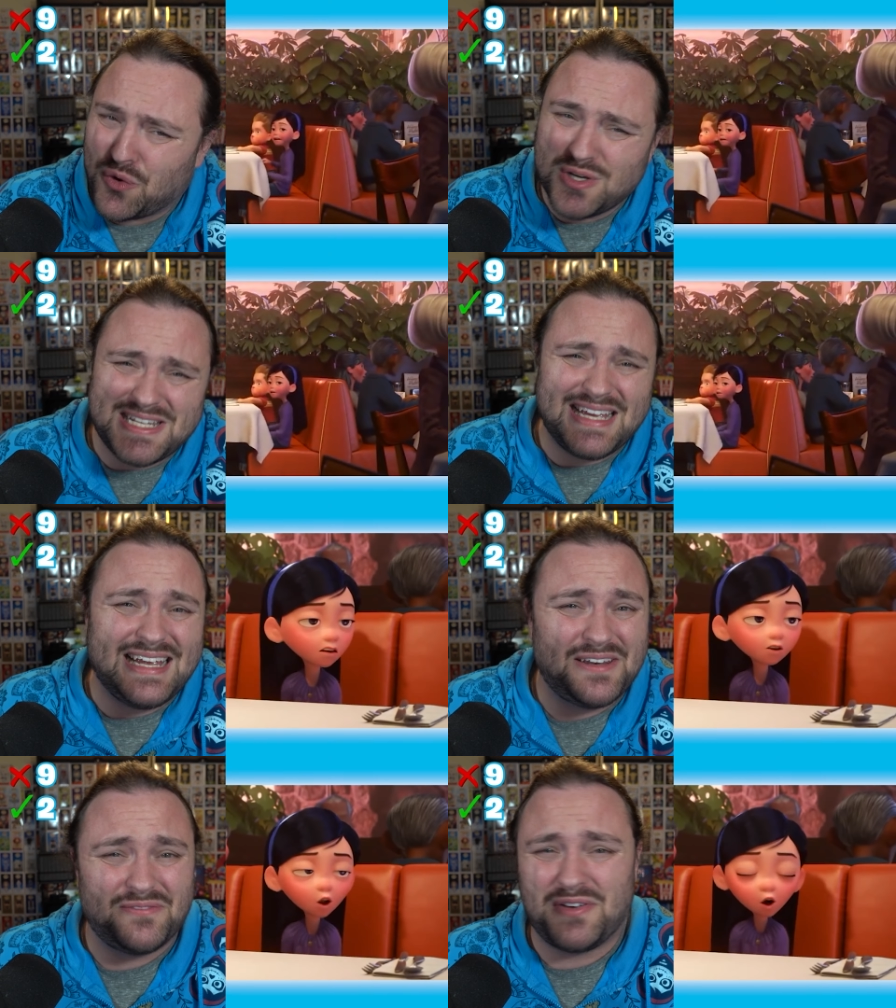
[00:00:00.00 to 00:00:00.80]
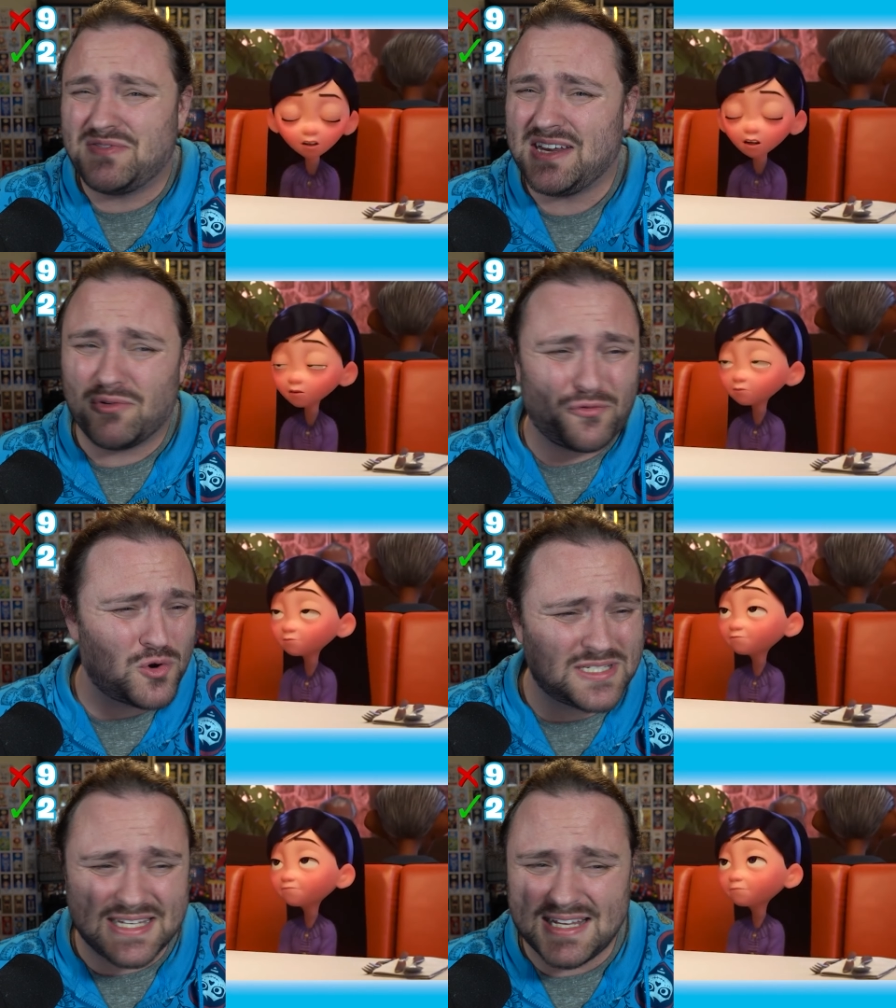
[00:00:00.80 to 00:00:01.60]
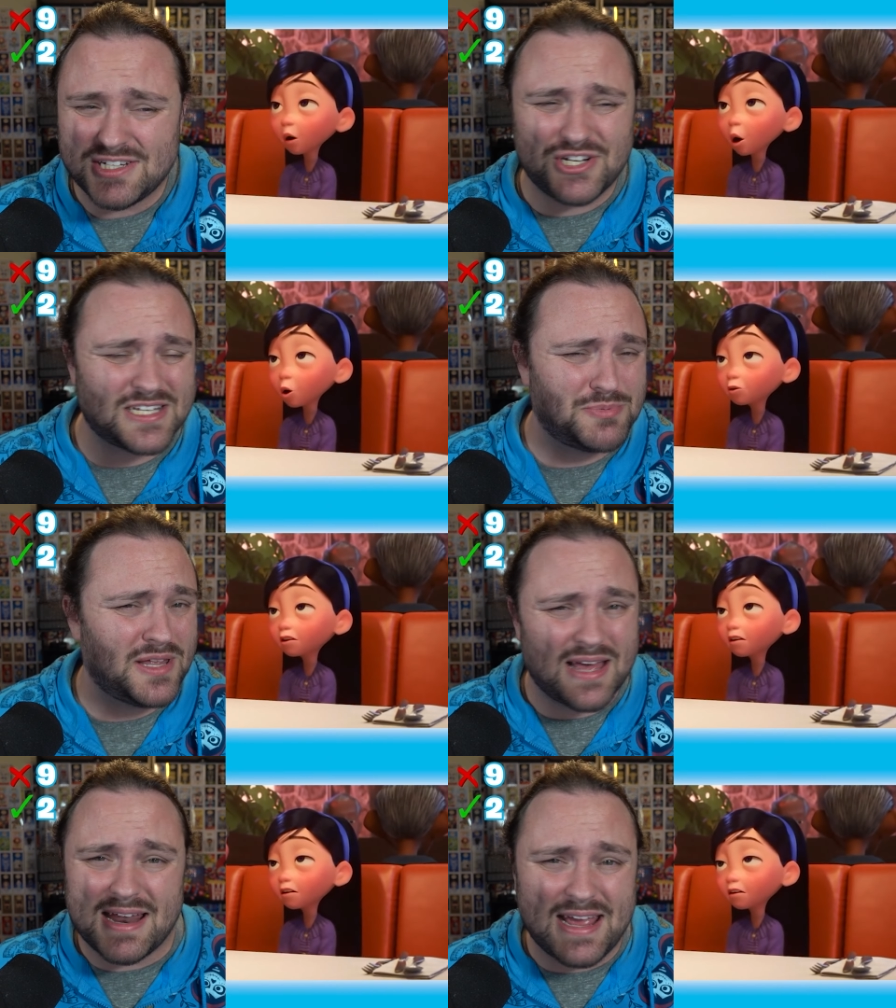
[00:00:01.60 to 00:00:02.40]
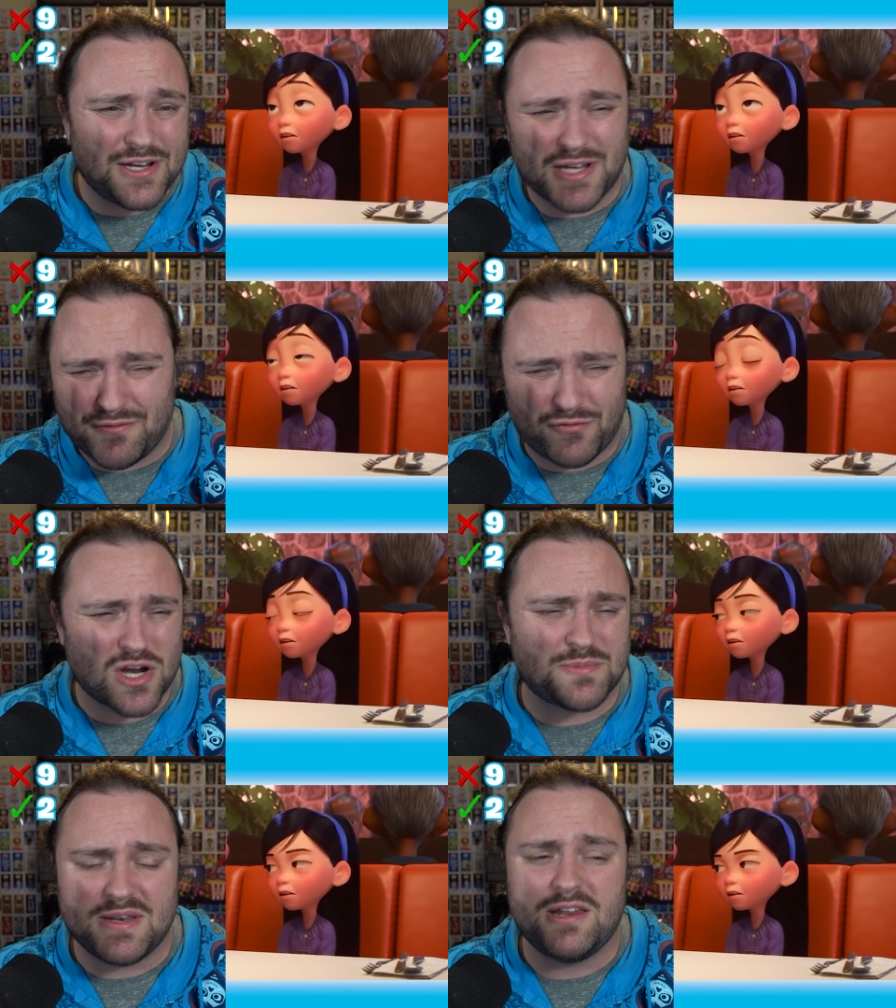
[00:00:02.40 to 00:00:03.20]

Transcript: 14? 15 or 14? She has to be in that age, like freshman